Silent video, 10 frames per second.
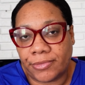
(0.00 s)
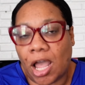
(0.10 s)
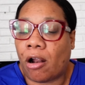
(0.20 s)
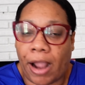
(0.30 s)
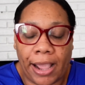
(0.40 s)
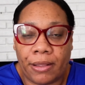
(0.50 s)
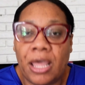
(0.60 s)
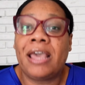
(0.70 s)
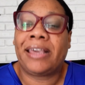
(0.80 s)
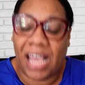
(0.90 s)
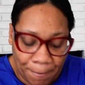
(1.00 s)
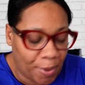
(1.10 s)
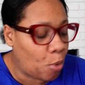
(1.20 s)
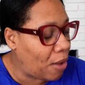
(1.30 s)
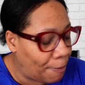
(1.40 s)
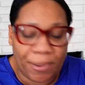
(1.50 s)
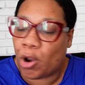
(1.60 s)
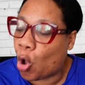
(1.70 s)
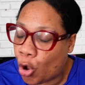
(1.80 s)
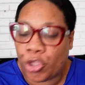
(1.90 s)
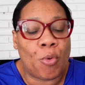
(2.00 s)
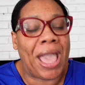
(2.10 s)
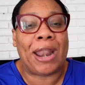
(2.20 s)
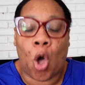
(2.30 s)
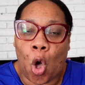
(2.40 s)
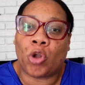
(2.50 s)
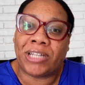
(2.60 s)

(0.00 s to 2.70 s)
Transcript: All right? Keep your weapon on you at all